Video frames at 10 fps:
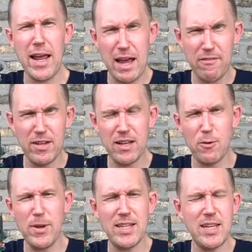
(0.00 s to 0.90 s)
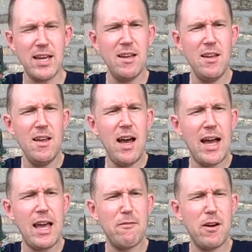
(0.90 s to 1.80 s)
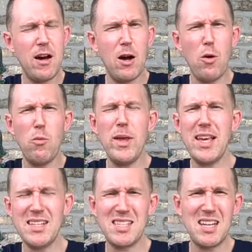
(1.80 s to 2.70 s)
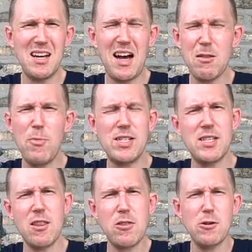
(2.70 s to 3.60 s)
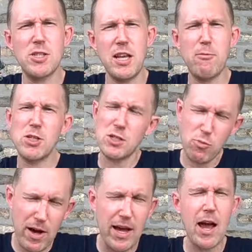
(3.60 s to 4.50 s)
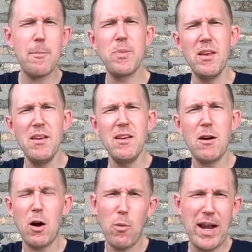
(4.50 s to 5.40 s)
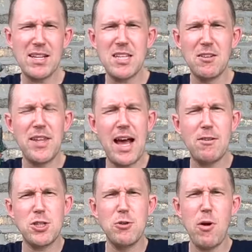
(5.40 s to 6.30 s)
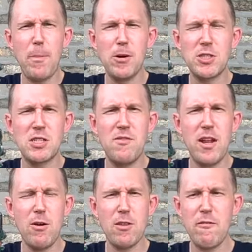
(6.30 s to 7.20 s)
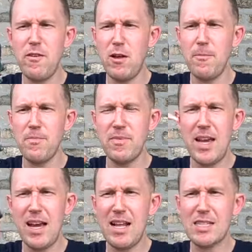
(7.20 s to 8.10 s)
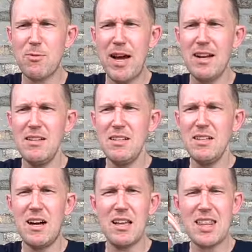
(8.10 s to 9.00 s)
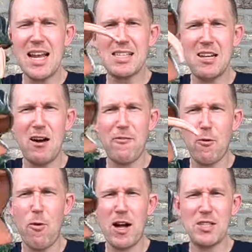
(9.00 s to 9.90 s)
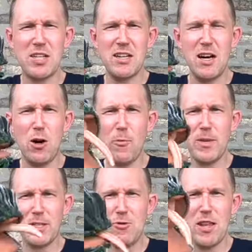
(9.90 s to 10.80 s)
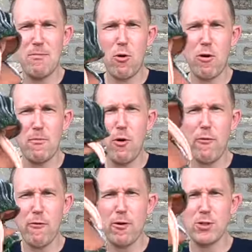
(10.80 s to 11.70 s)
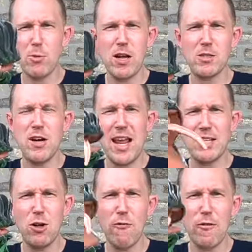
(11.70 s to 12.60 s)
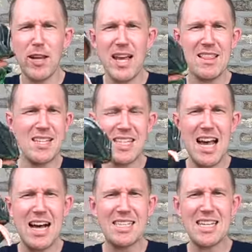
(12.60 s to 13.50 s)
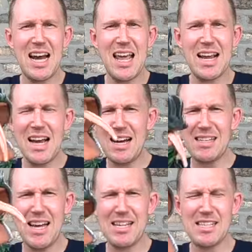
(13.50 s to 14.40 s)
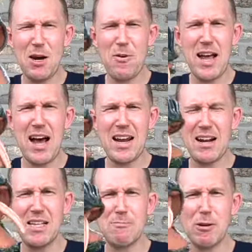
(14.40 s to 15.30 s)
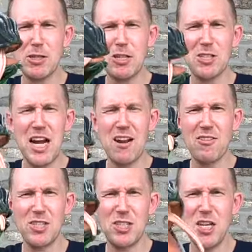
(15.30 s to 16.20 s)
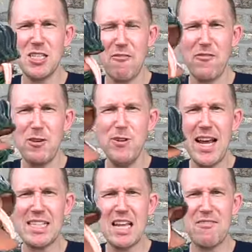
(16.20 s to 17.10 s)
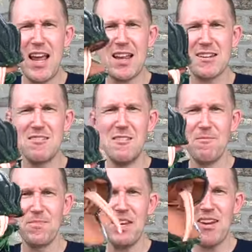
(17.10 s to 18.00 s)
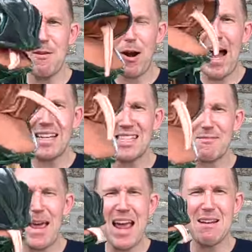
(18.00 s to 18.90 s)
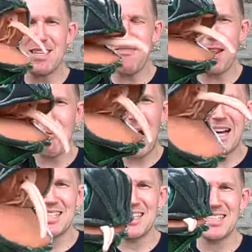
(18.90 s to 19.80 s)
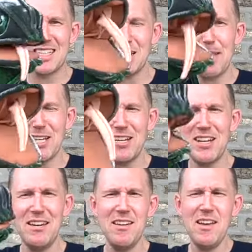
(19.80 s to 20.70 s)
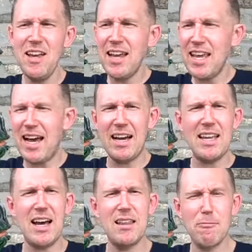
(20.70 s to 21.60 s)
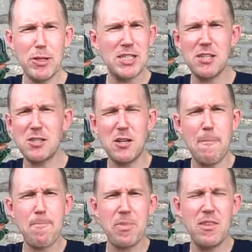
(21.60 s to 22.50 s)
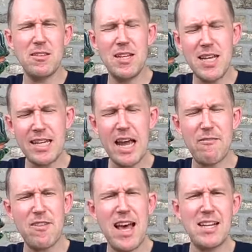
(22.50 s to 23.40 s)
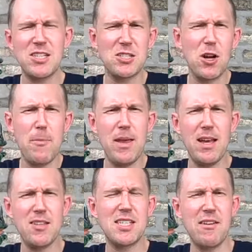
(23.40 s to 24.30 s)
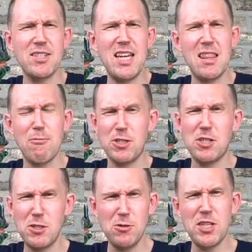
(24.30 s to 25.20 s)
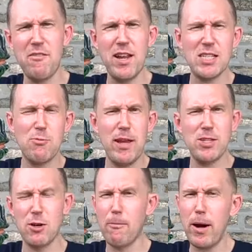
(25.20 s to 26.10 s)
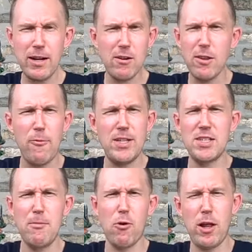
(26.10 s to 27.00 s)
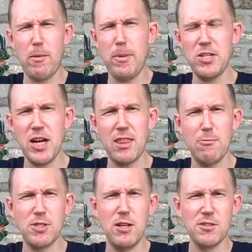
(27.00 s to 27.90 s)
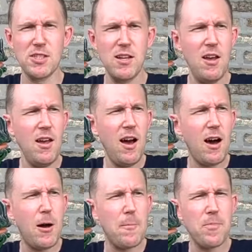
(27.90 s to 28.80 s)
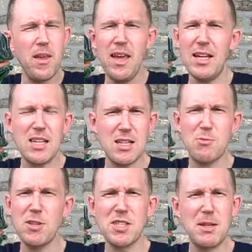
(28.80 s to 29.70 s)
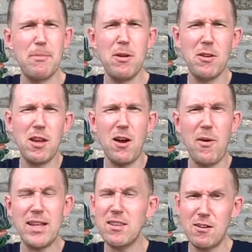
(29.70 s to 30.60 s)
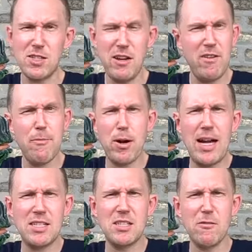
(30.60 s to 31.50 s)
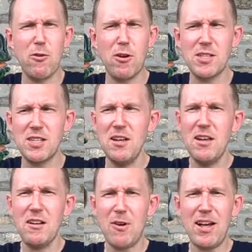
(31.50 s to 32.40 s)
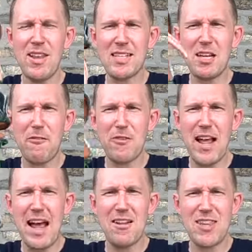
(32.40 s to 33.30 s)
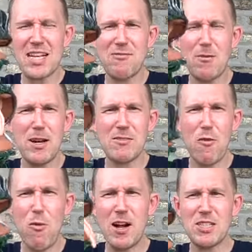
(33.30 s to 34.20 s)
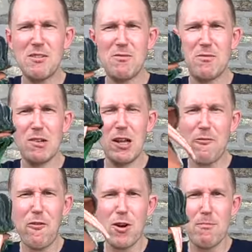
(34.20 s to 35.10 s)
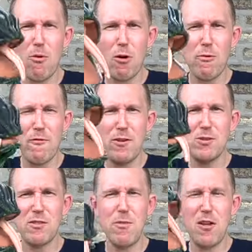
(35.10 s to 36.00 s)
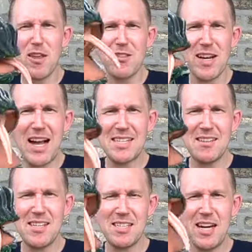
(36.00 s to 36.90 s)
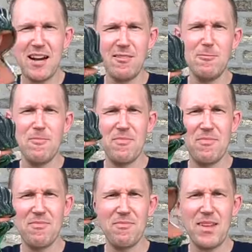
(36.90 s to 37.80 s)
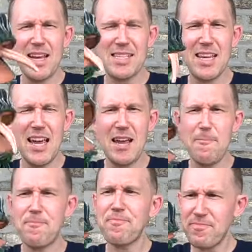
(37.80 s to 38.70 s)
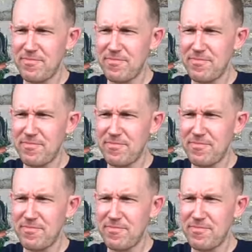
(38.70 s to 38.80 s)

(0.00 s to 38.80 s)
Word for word: I have it on the weekday. I have uh, a weekend on Wednesday and Thursday, which is why I'm waited till now to post this video on the film. Yeah, that's right. Uh, thanks y'all for watching. Uh, hope you tune in to more of the Movie Reviewers 100. And don't forget, this guy's got a contest going on on his personal channel. There's just a few days left to enter. DVD prizes, man! DVD prizes! It's gonna be good. Yeah, yeah, please, there's um, the, the deadline for that is gonna be uh, the 17th, which is Tuesday of next week. So bright and early Wednesday morning, i will gonna be checking the results. Um, it, it's real simple, you know, and there's DVD prizes, of course. Well, that's all for now. Thanks very much for watching. Look forward to more reviews from all the other guys on this channel. Thanks again.